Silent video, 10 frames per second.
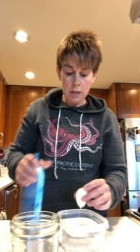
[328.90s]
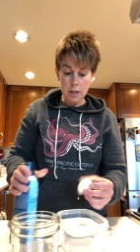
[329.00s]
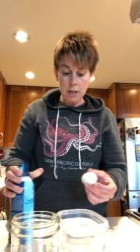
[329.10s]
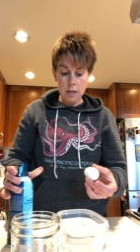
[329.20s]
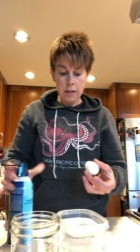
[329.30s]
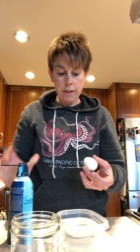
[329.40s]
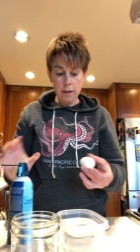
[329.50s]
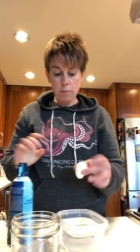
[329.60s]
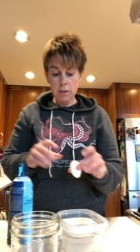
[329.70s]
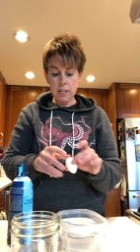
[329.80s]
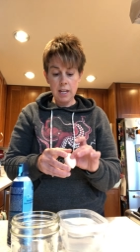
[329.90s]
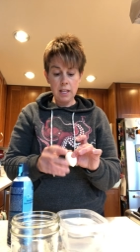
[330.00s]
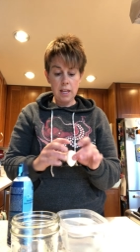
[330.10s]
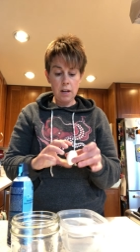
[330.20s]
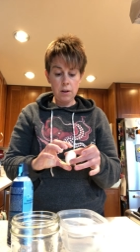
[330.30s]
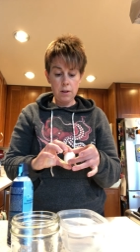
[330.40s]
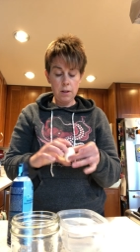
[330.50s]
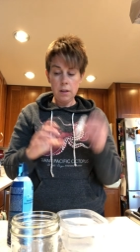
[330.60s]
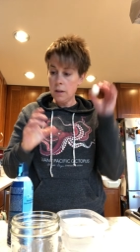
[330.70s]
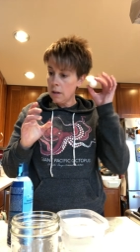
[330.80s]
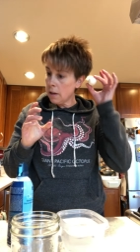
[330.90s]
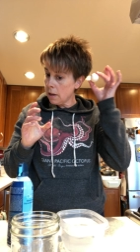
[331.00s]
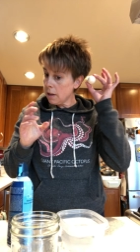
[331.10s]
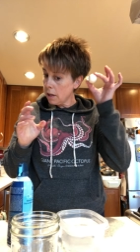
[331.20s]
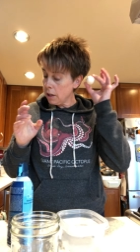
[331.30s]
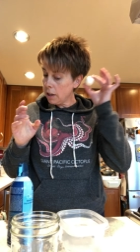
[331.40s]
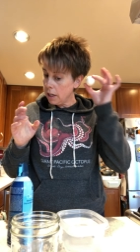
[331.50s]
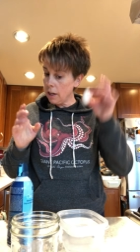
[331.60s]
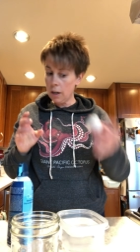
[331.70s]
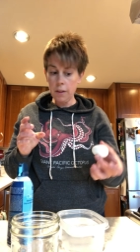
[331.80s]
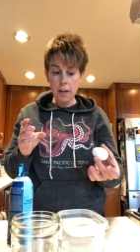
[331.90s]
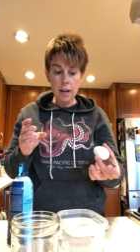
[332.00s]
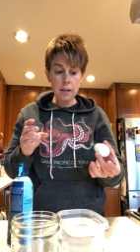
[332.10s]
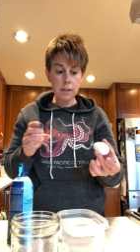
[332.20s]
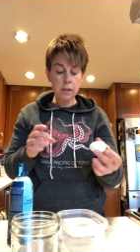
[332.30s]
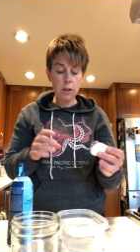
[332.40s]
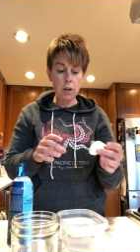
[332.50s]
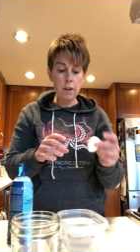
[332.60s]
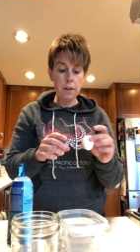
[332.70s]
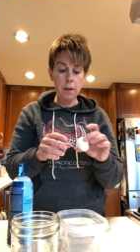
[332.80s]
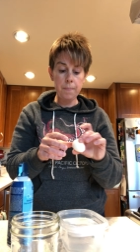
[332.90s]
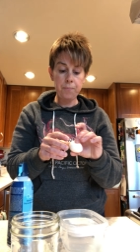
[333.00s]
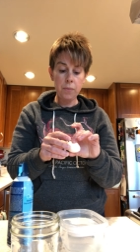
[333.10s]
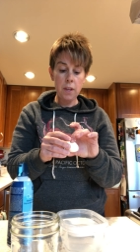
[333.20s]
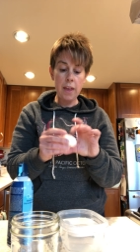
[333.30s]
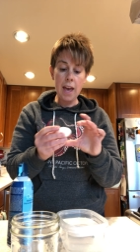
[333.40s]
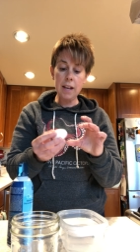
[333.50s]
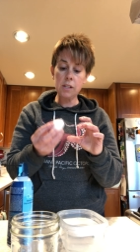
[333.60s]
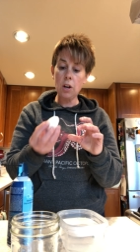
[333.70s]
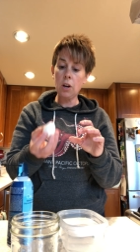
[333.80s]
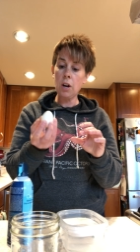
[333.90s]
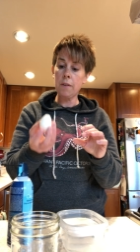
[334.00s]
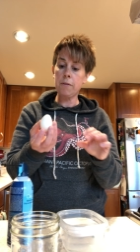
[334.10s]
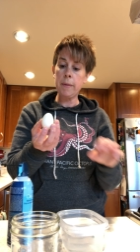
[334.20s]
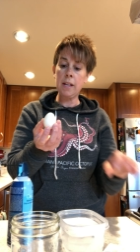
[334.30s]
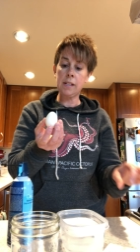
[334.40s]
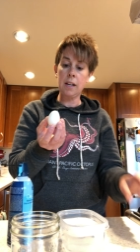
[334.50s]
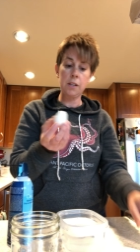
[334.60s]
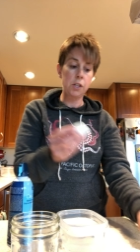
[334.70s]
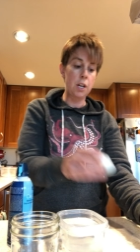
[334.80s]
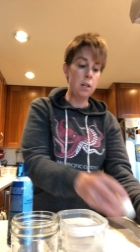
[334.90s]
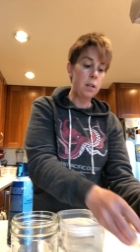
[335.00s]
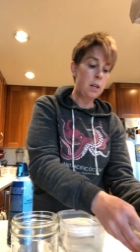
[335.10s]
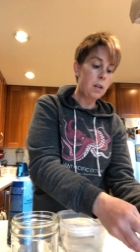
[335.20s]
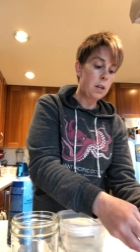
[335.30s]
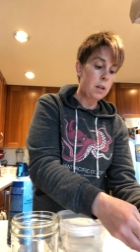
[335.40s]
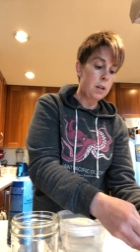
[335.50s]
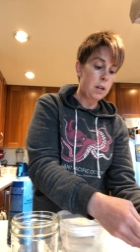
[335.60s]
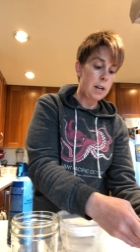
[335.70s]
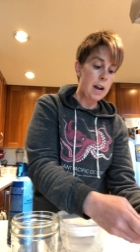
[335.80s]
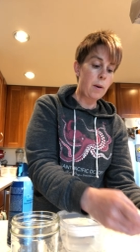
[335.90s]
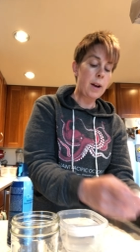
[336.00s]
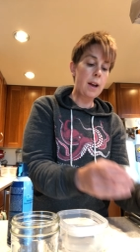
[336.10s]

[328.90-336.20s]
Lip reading: And then once I get that all, you can hear all the eggs, or all the egg is all gone from the inside of the shell. Now I